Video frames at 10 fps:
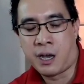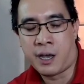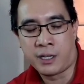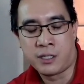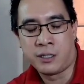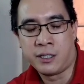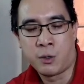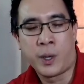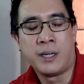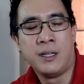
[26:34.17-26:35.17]
are
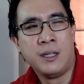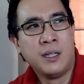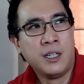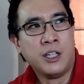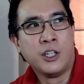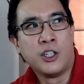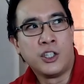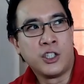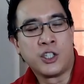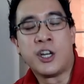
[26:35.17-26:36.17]
actually quite
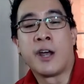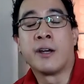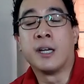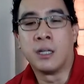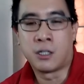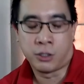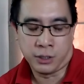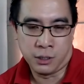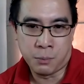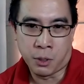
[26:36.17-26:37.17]
generic
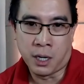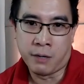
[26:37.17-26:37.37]
across the board.